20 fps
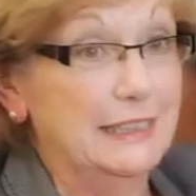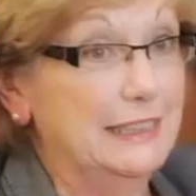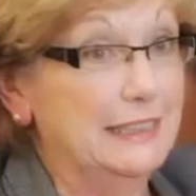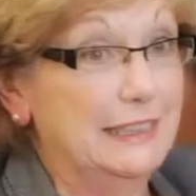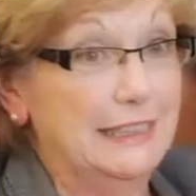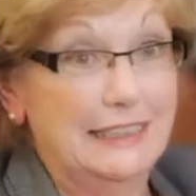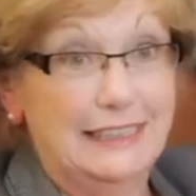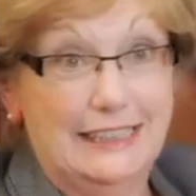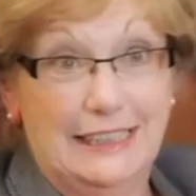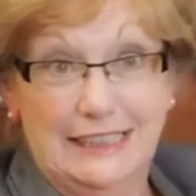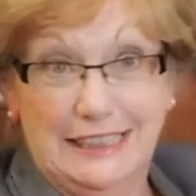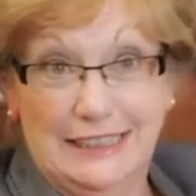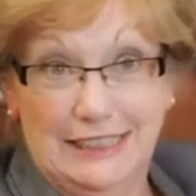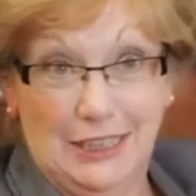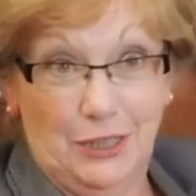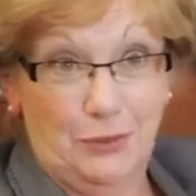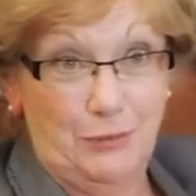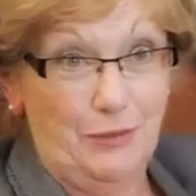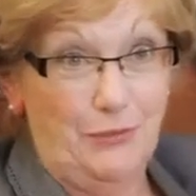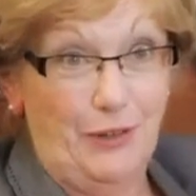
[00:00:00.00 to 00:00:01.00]

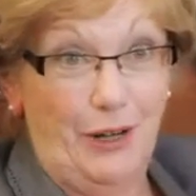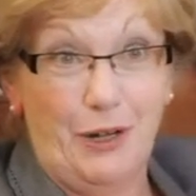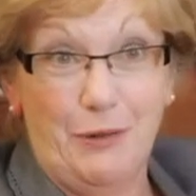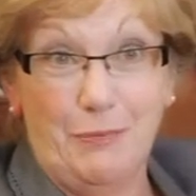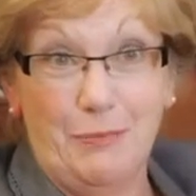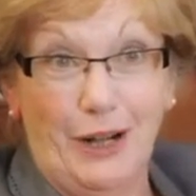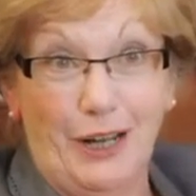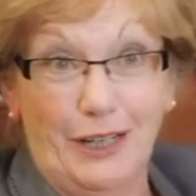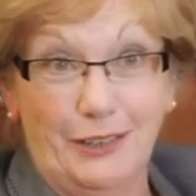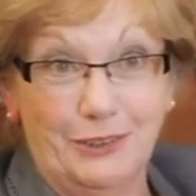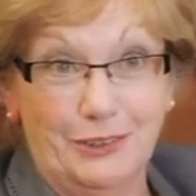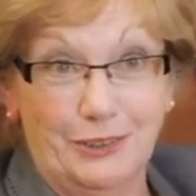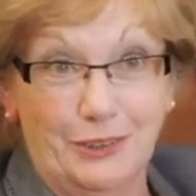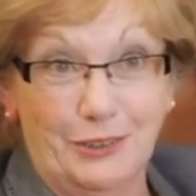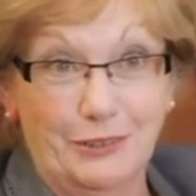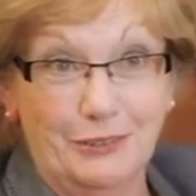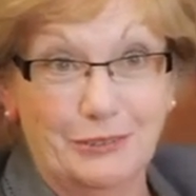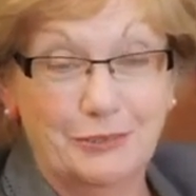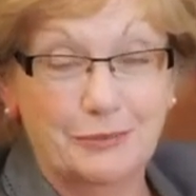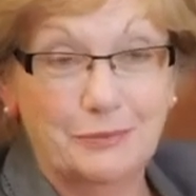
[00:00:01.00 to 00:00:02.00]
statistic we're very proud
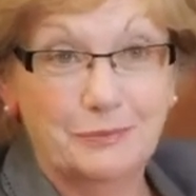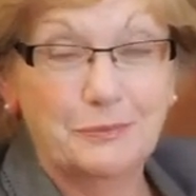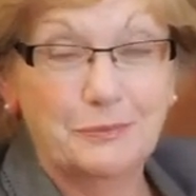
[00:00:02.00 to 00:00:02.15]
of.